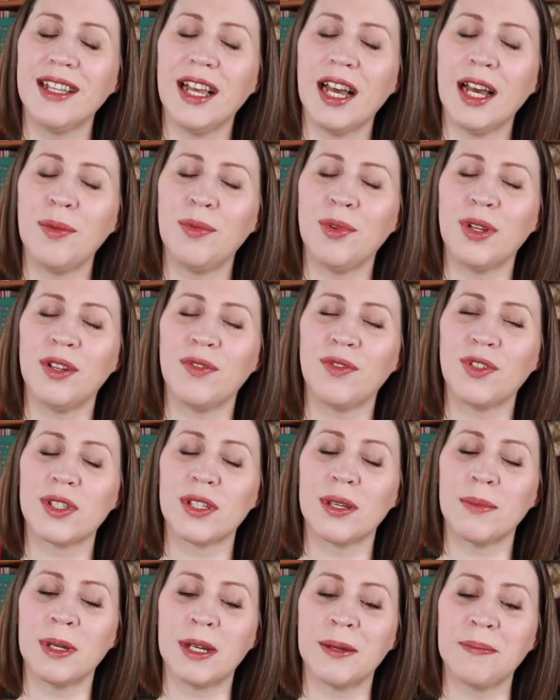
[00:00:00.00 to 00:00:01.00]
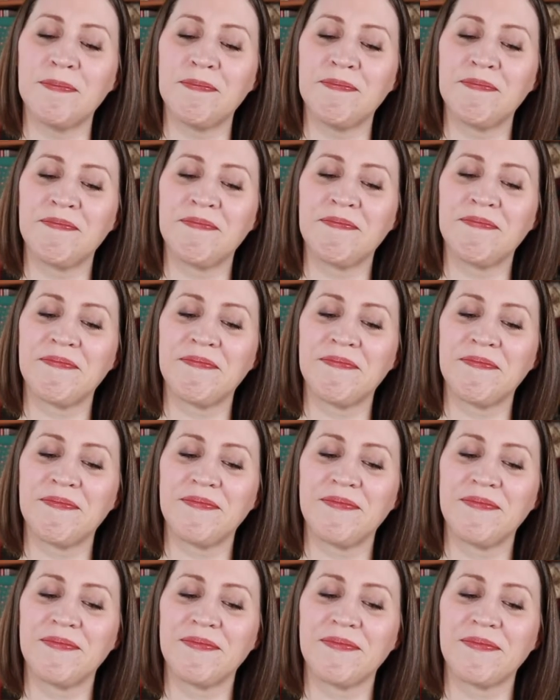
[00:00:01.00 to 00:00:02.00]
I'm ready for summer.
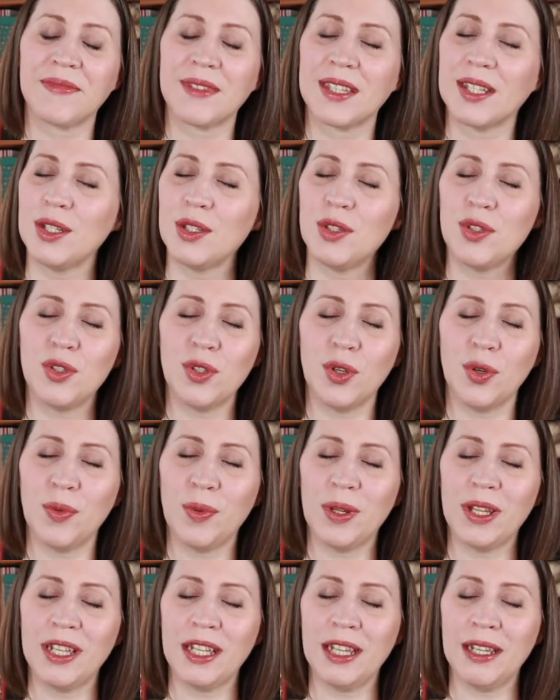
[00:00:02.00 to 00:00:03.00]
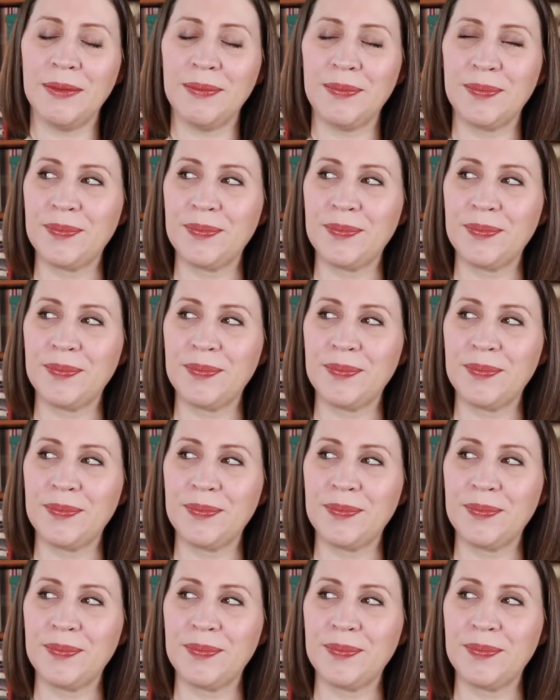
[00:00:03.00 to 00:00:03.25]
So ready.